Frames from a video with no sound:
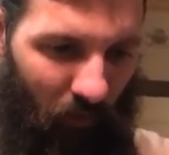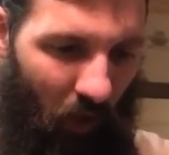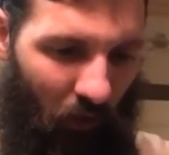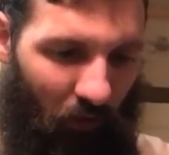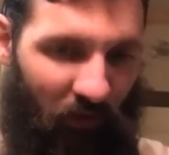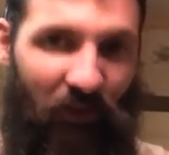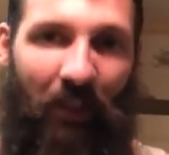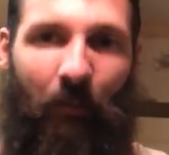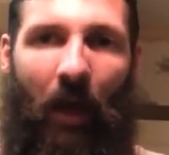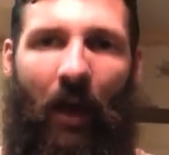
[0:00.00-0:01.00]
start seeing
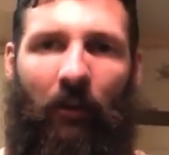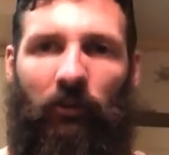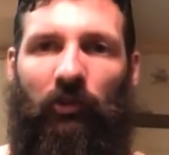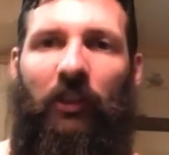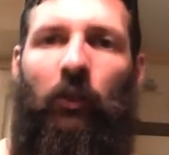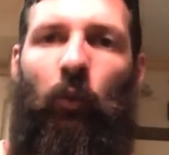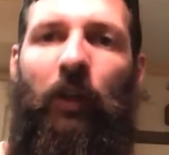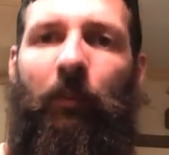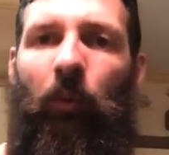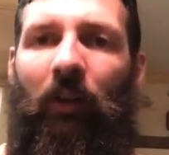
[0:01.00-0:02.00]
patterns, seeing
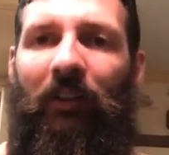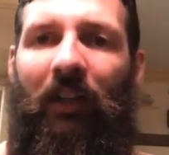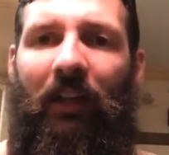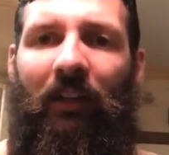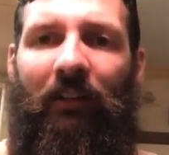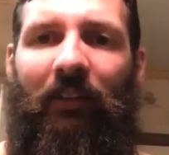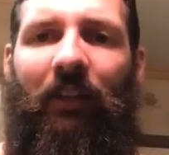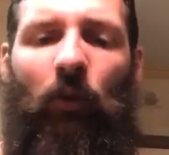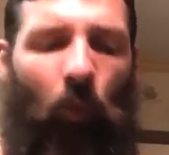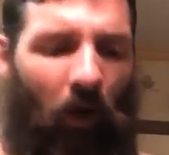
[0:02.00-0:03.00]
weak points,
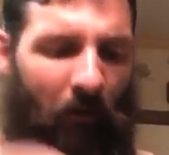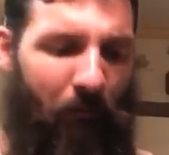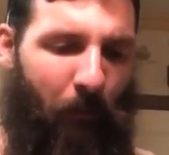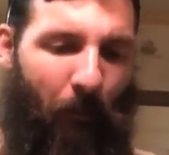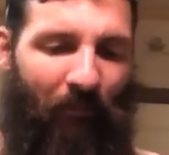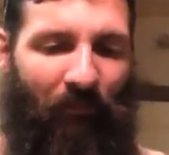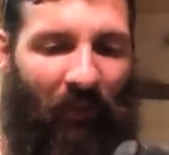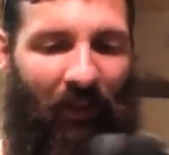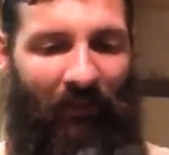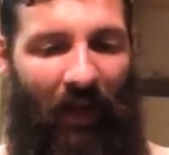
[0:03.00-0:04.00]
seeing what
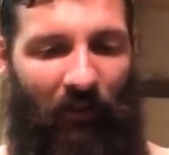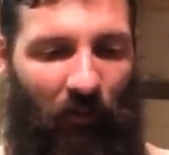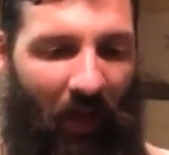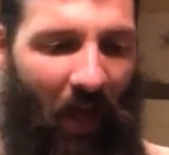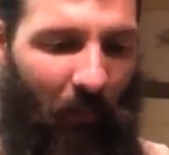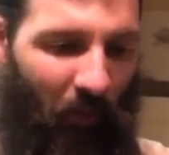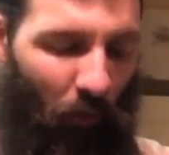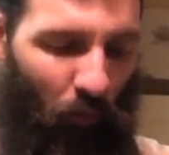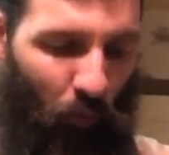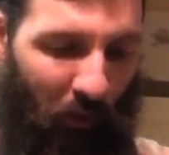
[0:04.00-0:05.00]
is actually happening
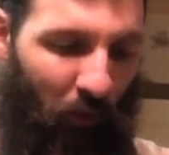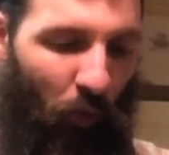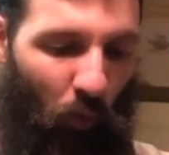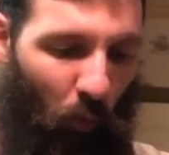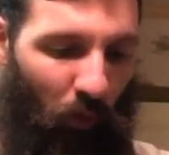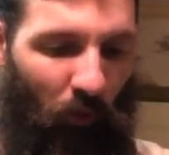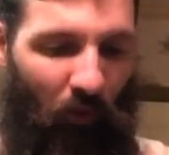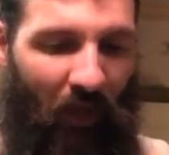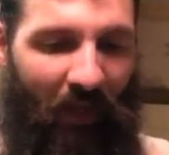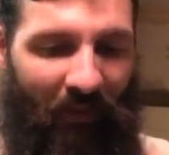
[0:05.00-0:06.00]
on real world
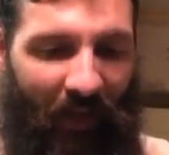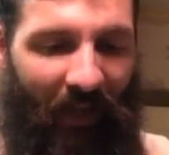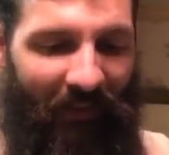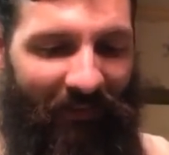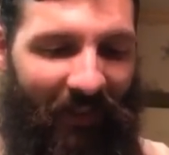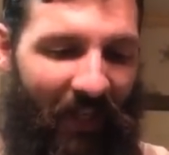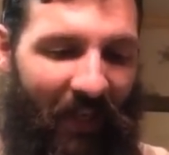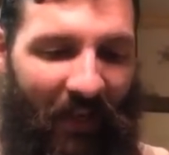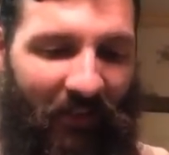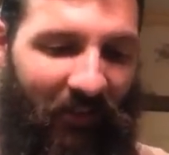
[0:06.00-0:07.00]
tests, and
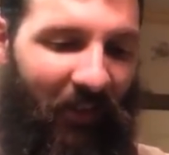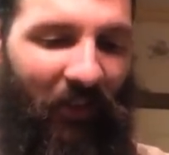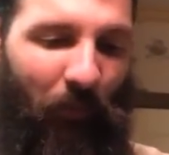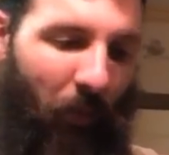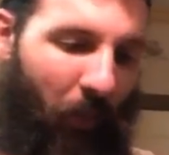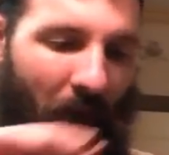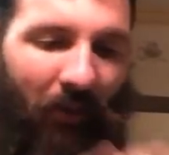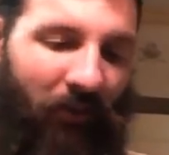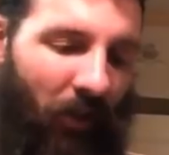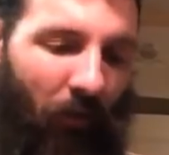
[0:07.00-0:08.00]
not just saying, let's put the baddest
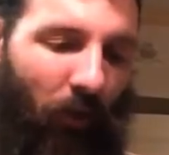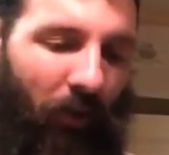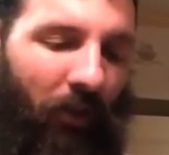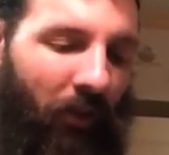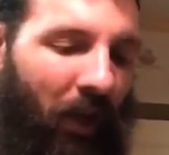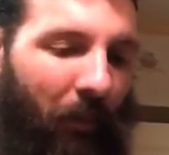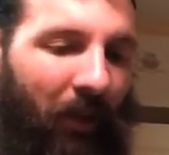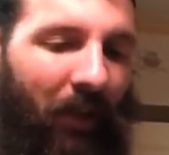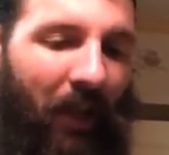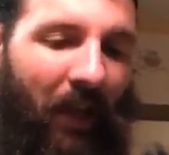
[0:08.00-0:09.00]
stuff on here, you know what I
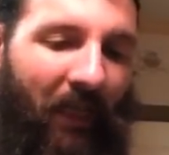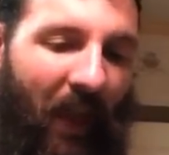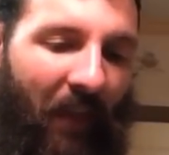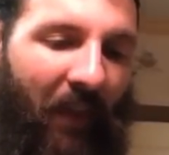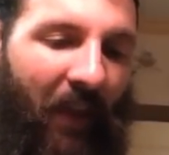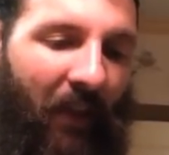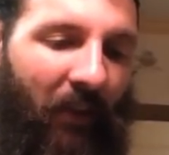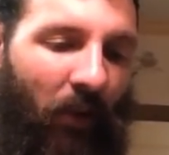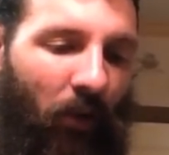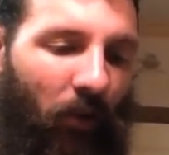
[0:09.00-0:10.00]
mean? And
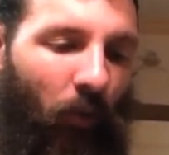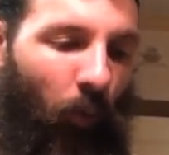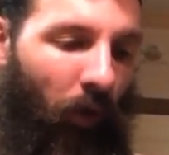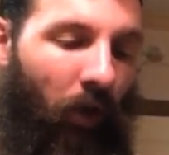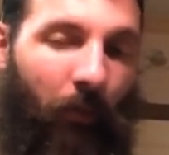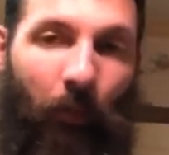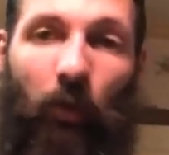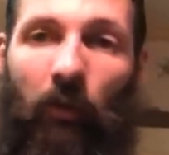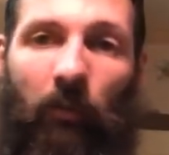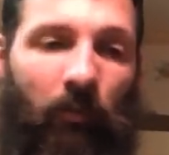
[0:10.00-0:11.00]
then we're gonna improve
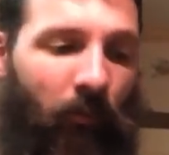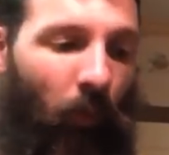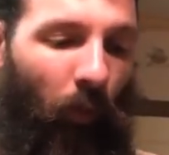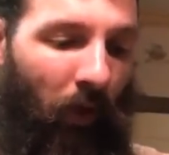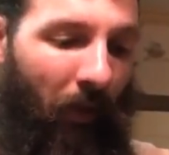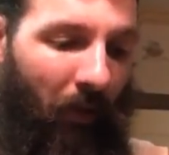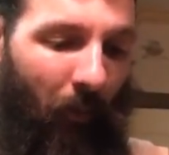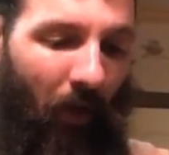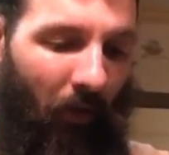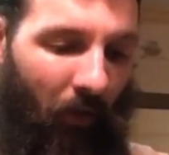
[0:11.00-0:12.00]
them. We're gonna make them
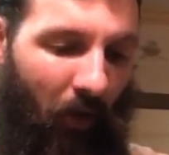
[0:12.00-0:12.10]
better.